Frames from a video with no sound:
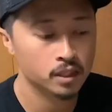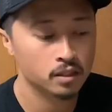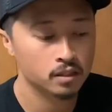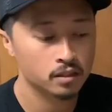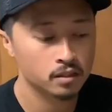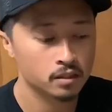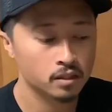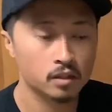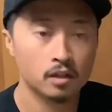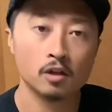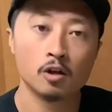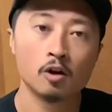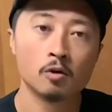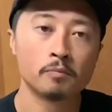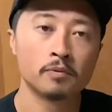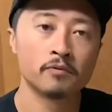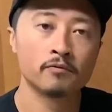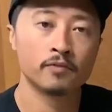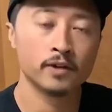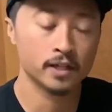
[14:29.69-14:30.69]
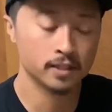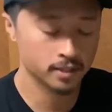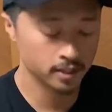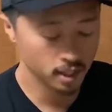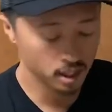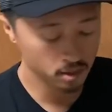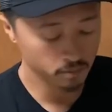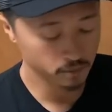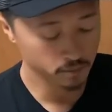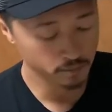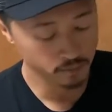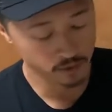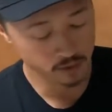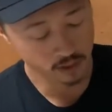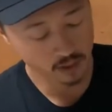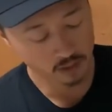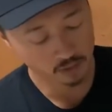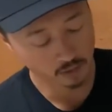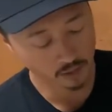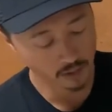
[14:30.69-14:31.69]
their open-faced helmet, but
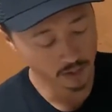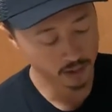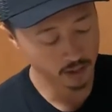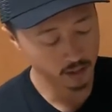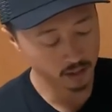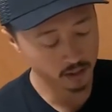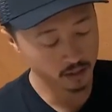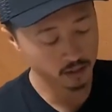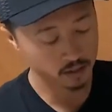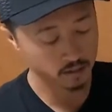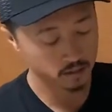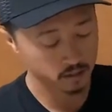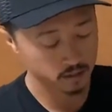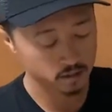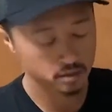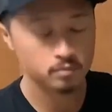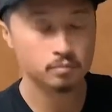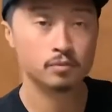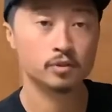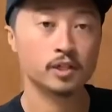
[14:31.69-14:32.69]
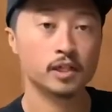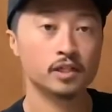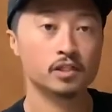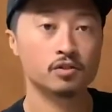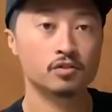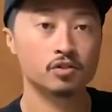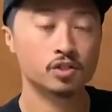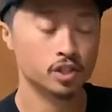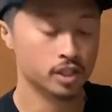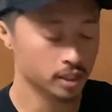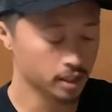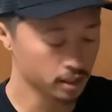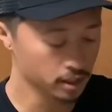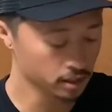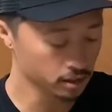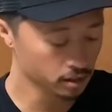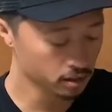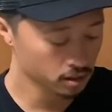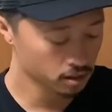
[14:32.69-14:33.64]
this right here protects your chin.